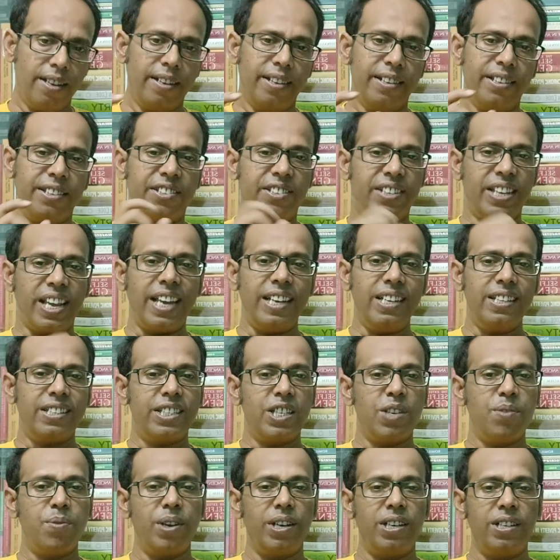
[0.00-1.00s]
chance
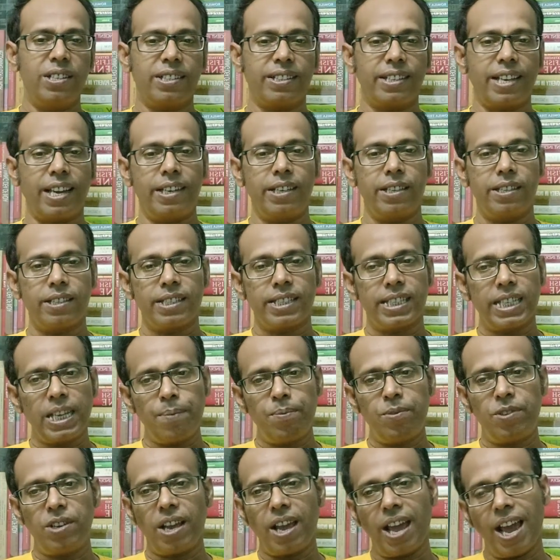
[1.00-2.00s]
events can
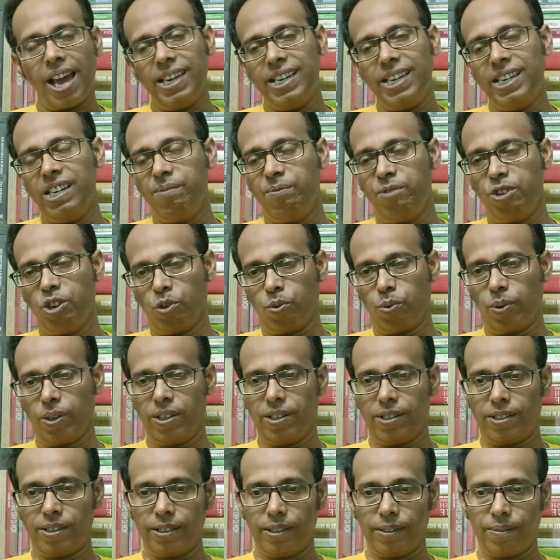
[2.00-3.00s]
shift allele
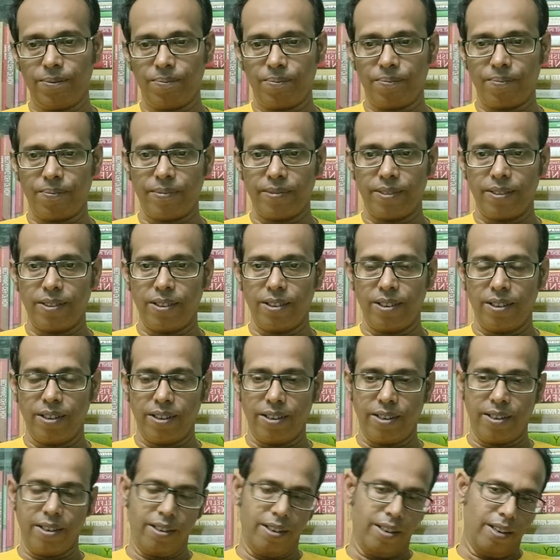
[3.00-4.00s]
frequency.
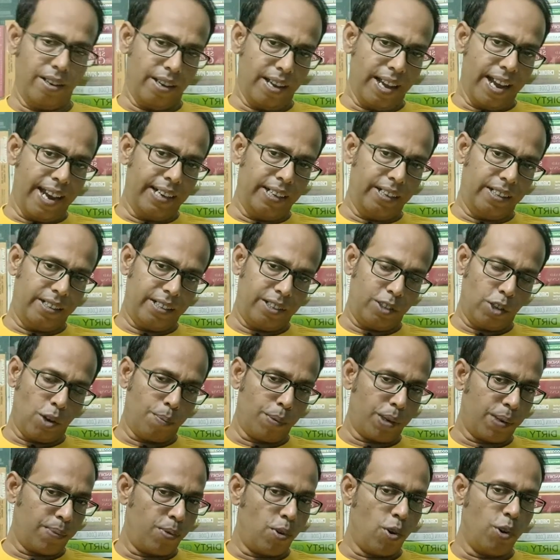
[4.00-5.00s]
And
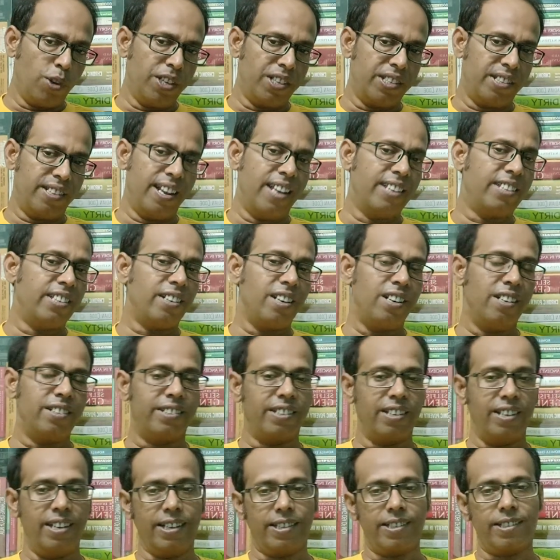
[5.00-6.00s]
number 4 is natural
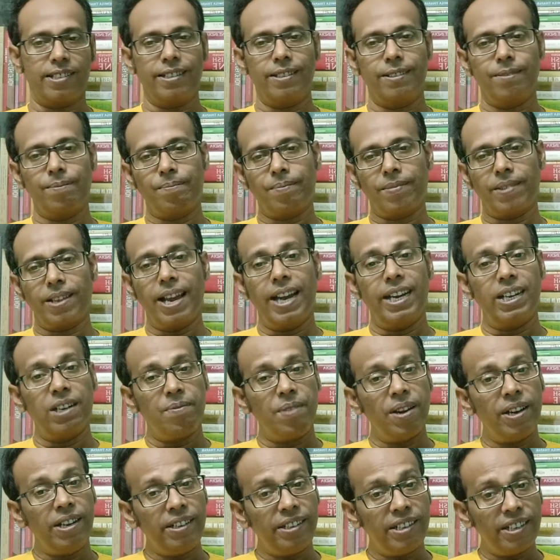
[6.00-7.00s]
selection.
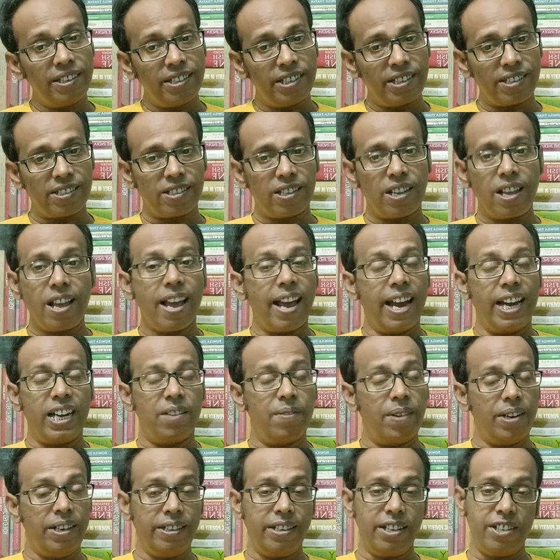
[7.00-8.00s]
Advantageous
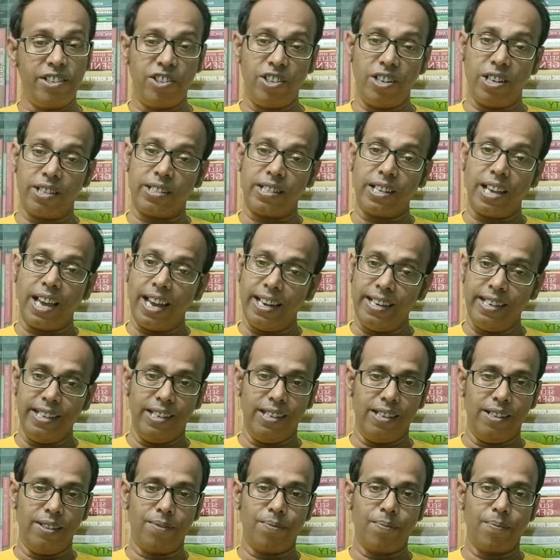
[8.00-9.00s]

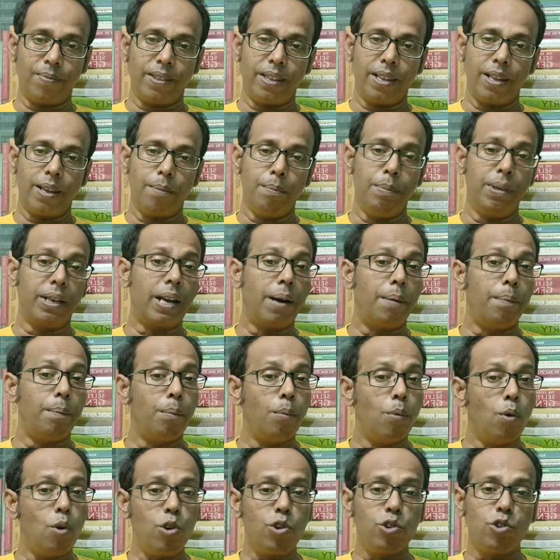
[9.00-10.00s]
allele become
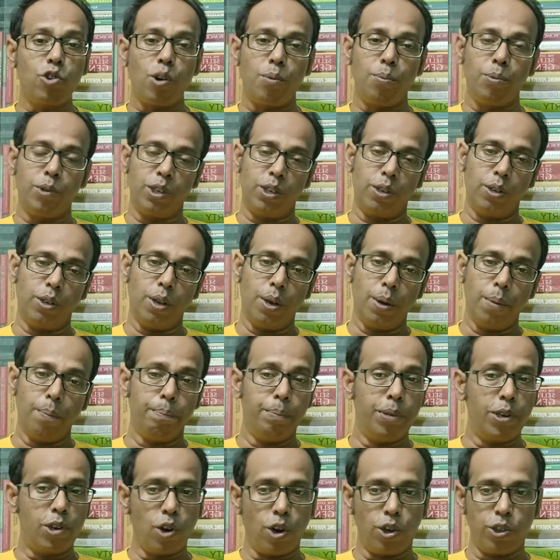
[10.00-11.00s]
more common
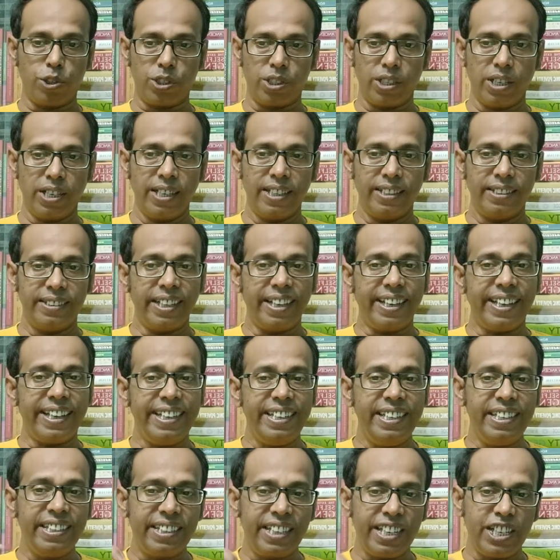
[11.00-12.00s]
because they
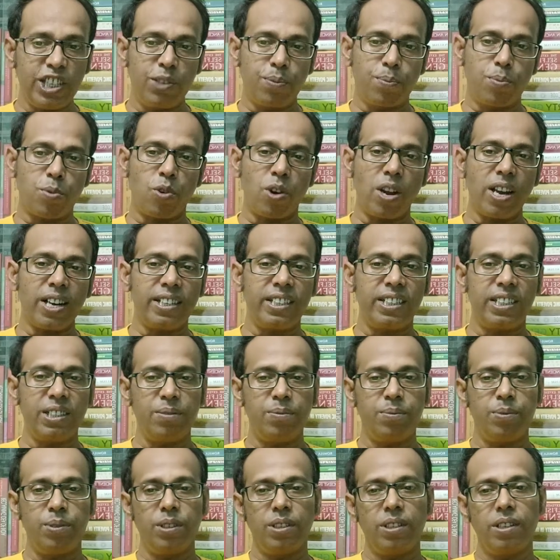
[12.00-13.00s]
increase
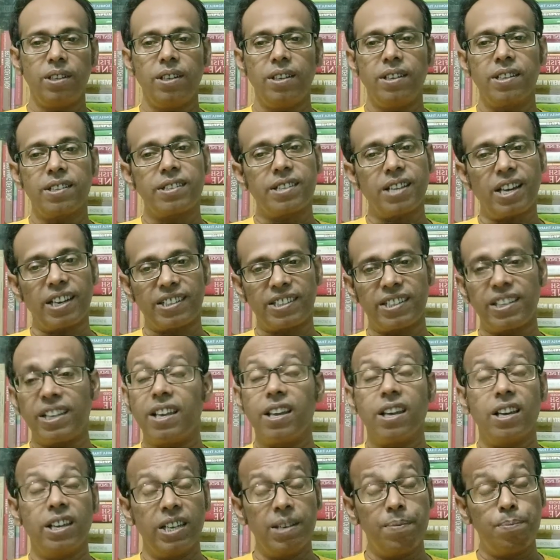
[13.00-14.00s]
reproductive
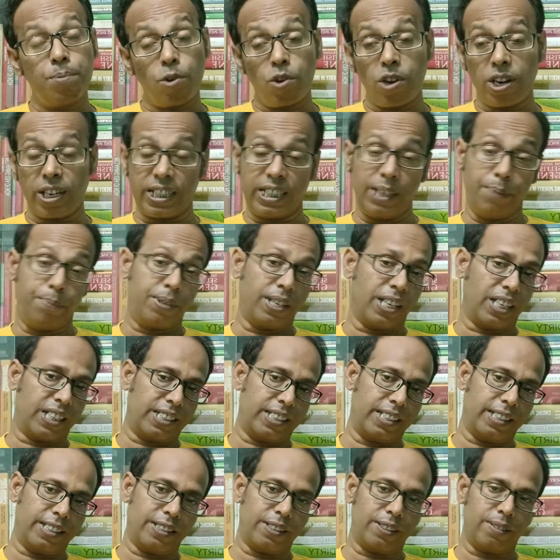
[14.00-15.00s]

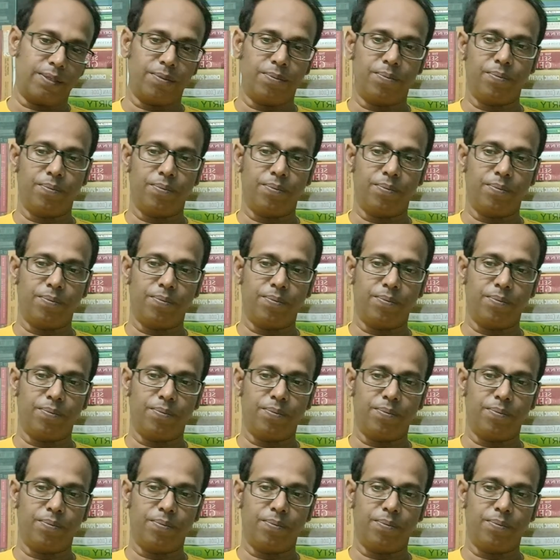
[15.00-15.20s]
success.